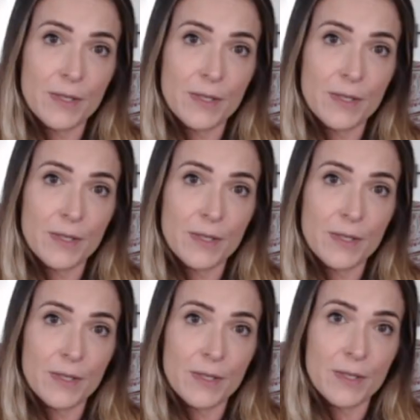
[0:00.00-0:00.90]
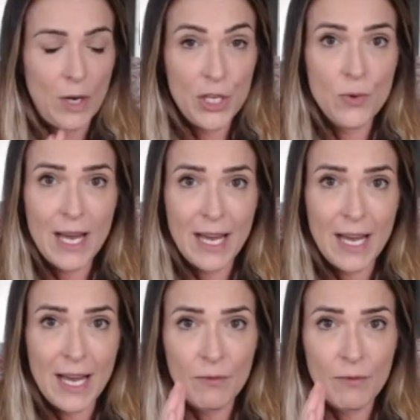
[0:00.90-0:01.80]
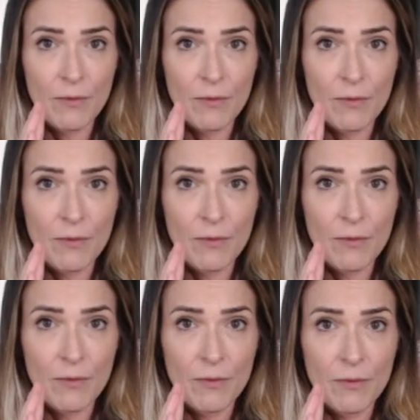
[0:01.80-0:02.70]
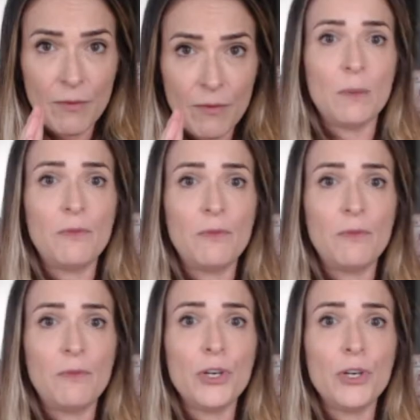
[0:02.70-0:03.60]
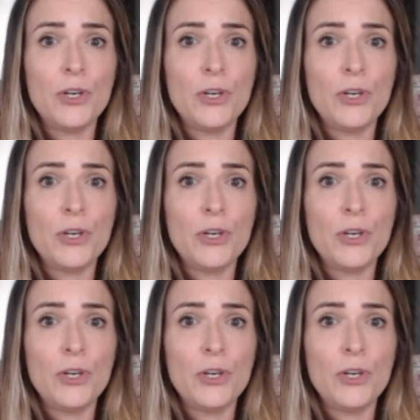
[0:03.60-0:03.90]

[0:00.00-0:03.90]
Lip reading: And so when you have those conversations and you stand up for yourself,